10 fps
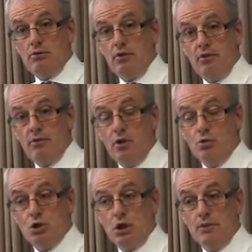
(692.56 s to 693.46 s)
for the
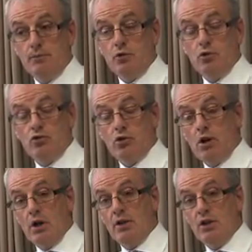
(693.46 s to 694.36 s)
future, to
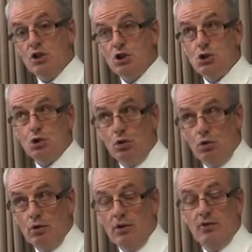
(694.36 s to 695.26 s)
try and
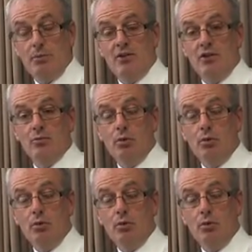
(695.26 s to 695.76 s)
ensure as best as